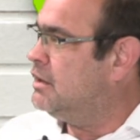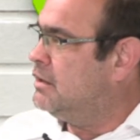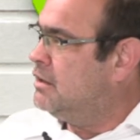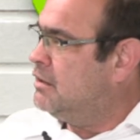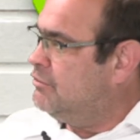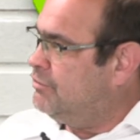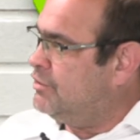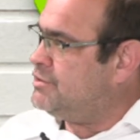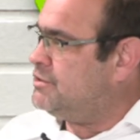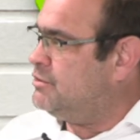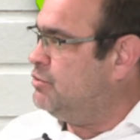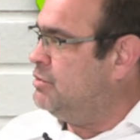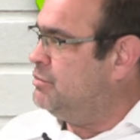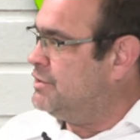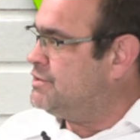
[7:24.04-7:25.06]
firstly
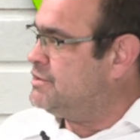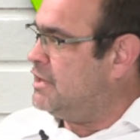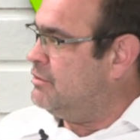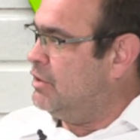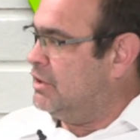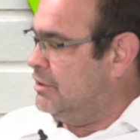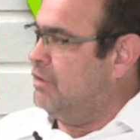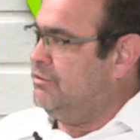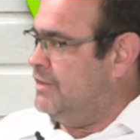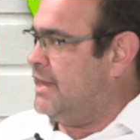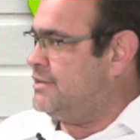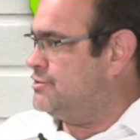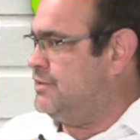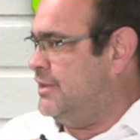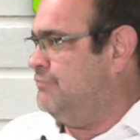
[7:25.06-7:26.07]
we must say, well,
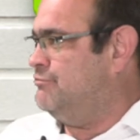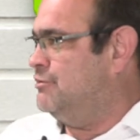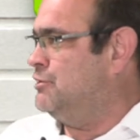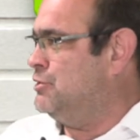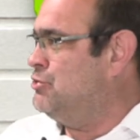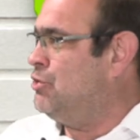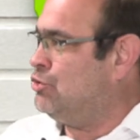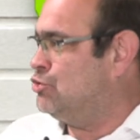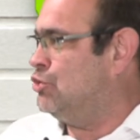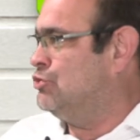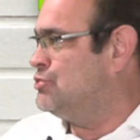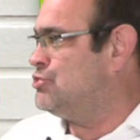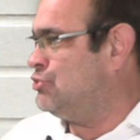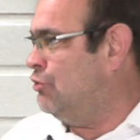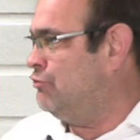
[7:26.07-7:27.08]
that's definitely not going to
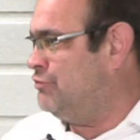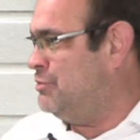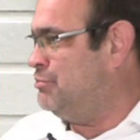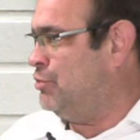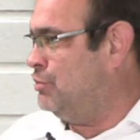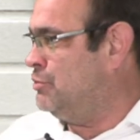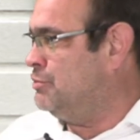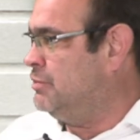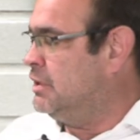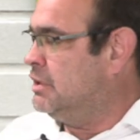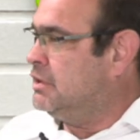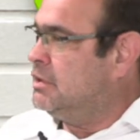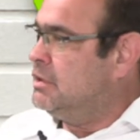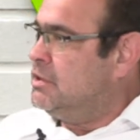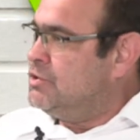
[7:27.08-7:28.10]
solve the problem.
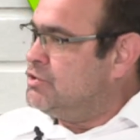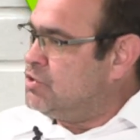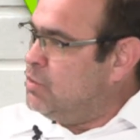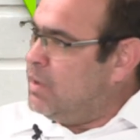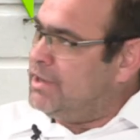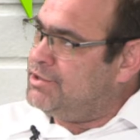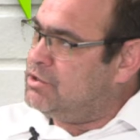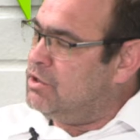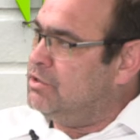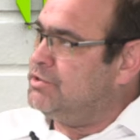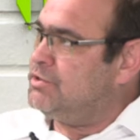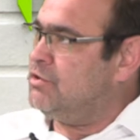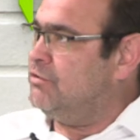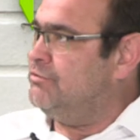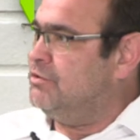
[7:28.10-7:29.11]
So what is going to
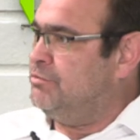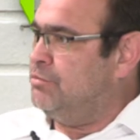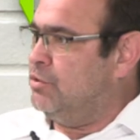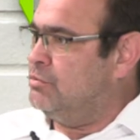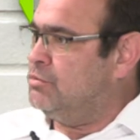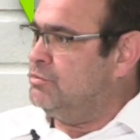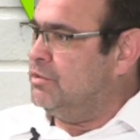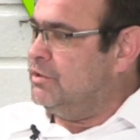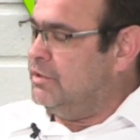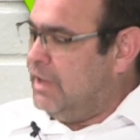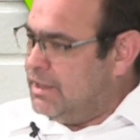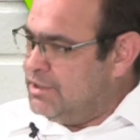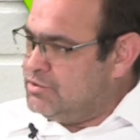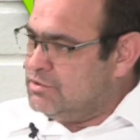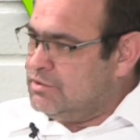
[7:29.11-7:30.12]
solve the problem? And
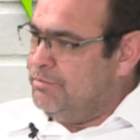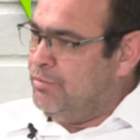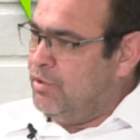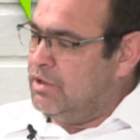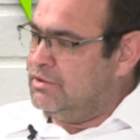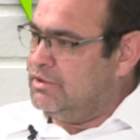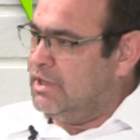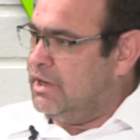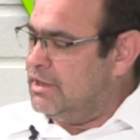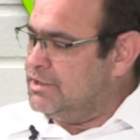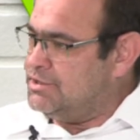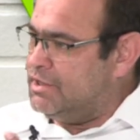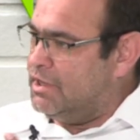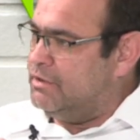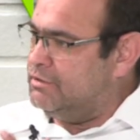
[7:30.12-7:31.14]
that is the part that I
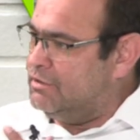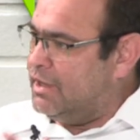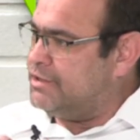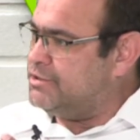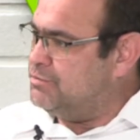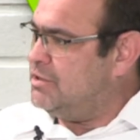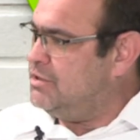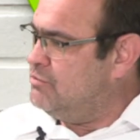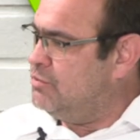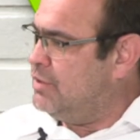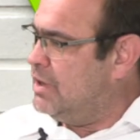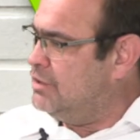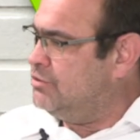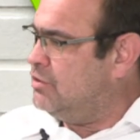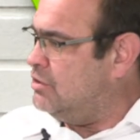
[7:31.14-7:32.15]
say that's been
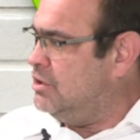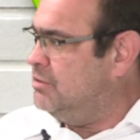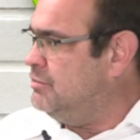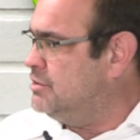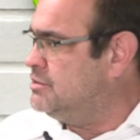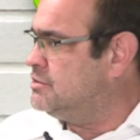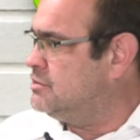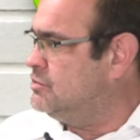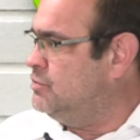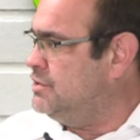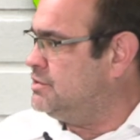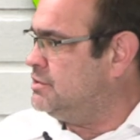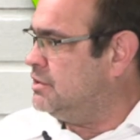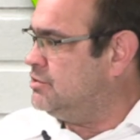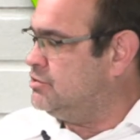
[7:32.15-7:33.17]
well documented and
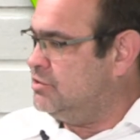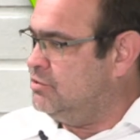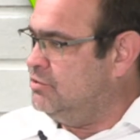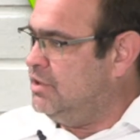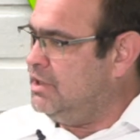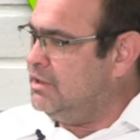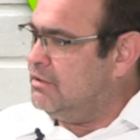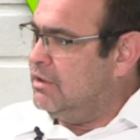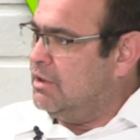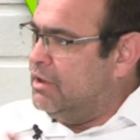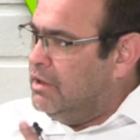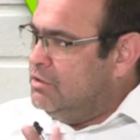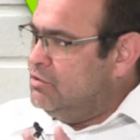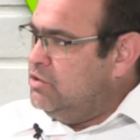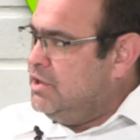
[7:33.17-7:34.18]
researched. You need
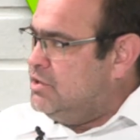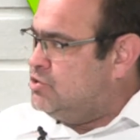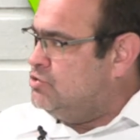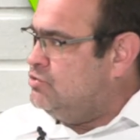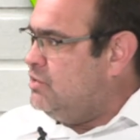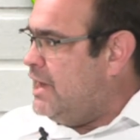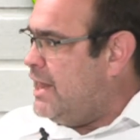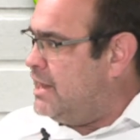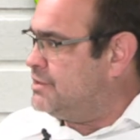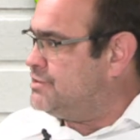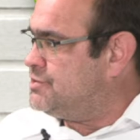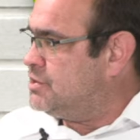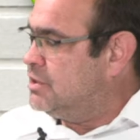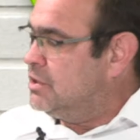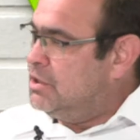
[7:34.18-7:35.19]
two
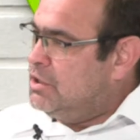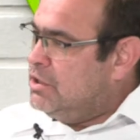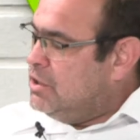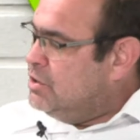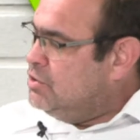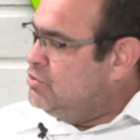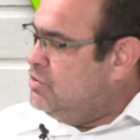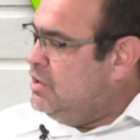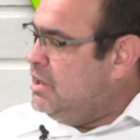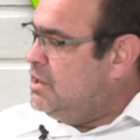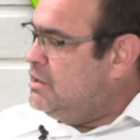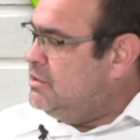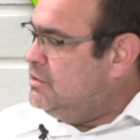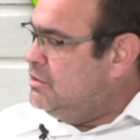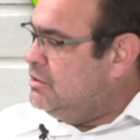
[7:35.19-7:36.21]
legs. You
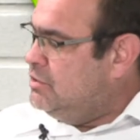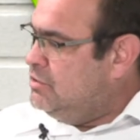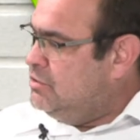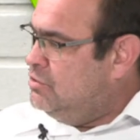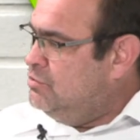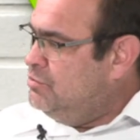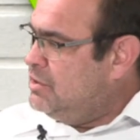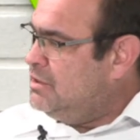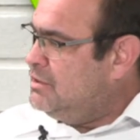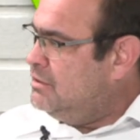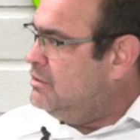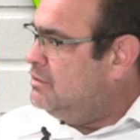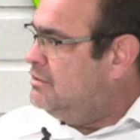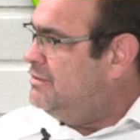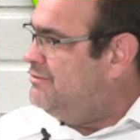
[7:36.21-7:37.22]
need human
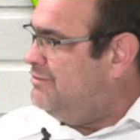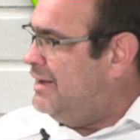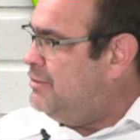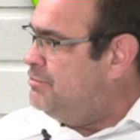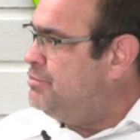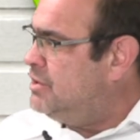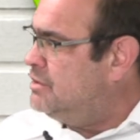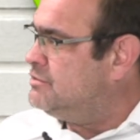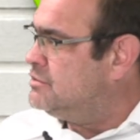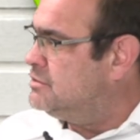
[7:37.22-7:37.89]
development,